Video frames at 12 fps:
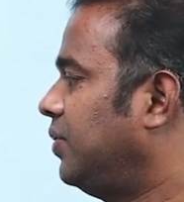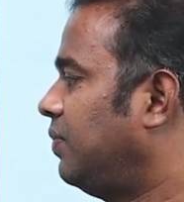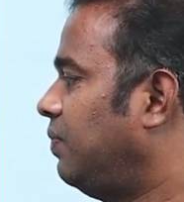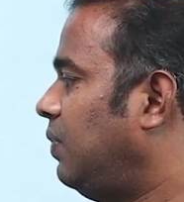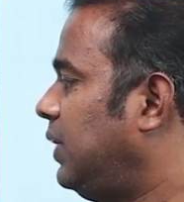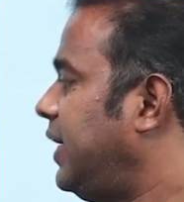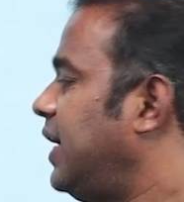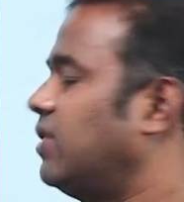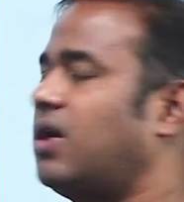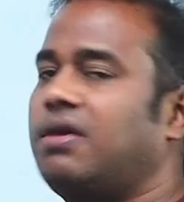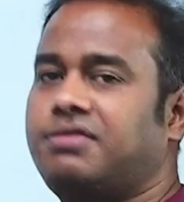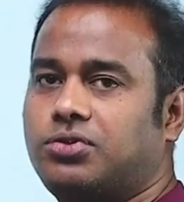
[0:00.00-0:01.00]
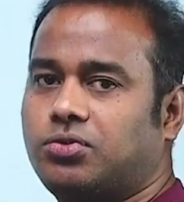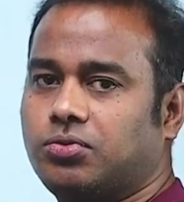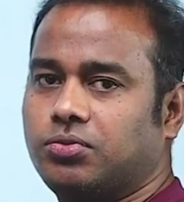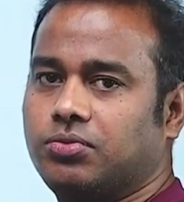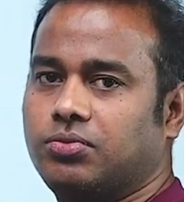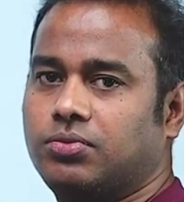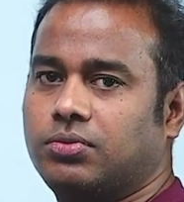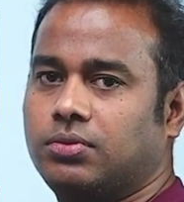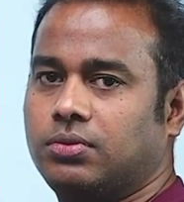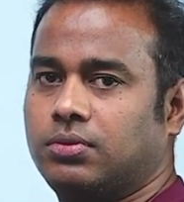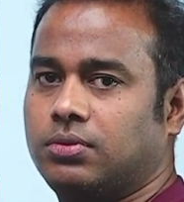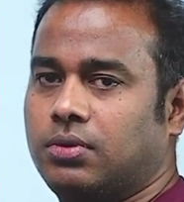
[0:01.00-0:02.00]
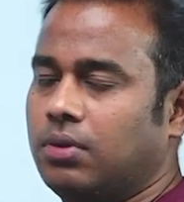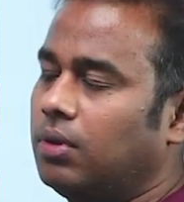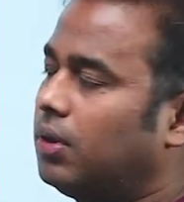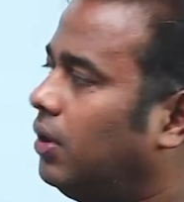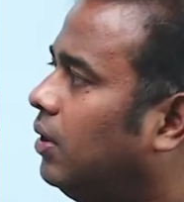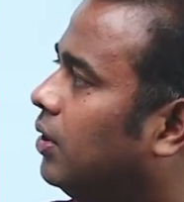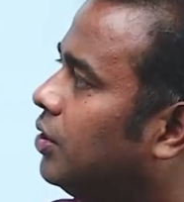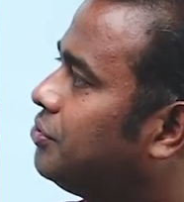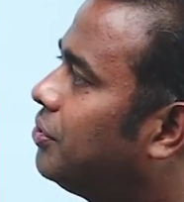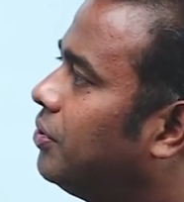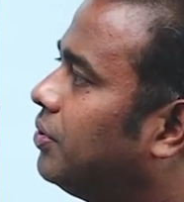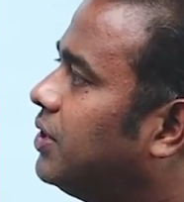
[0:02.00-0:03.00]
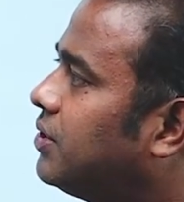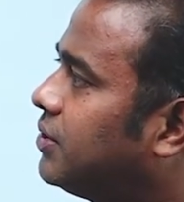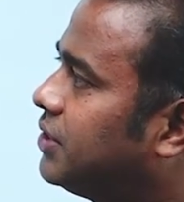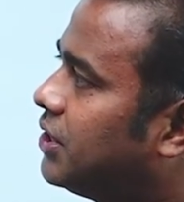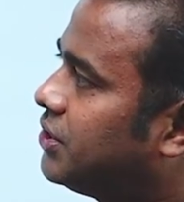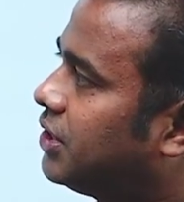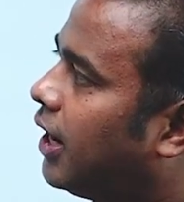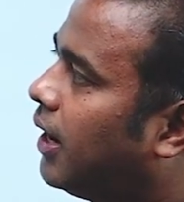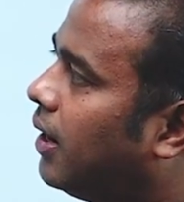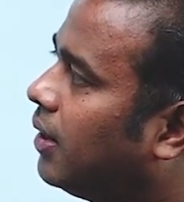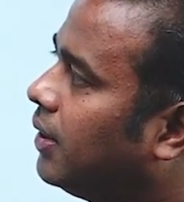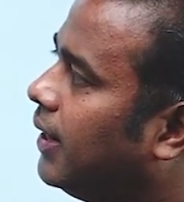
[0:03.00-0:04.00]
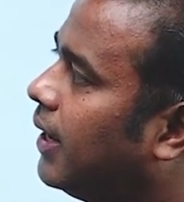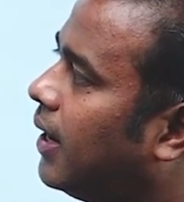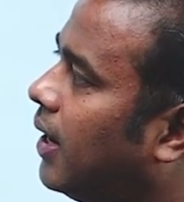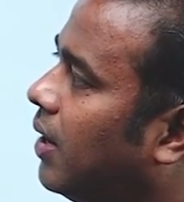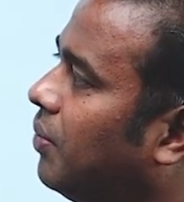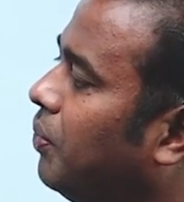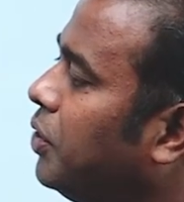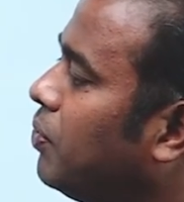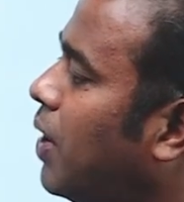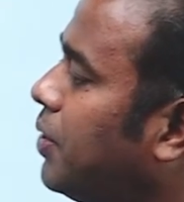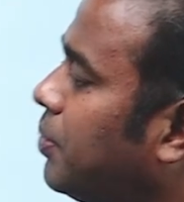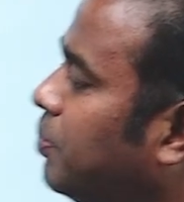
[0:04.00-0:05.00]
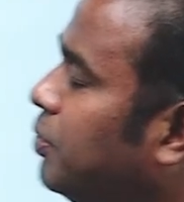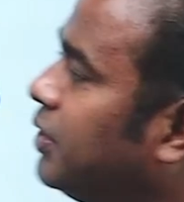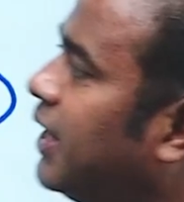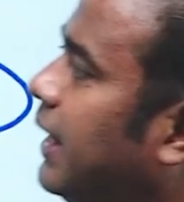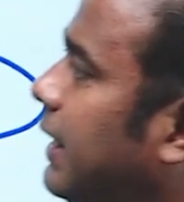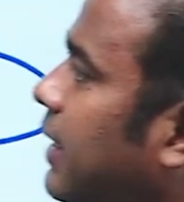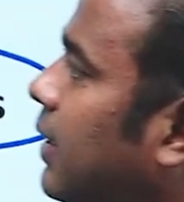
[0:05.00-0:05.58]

will take the office soon. Okay, so this is just when you want to put that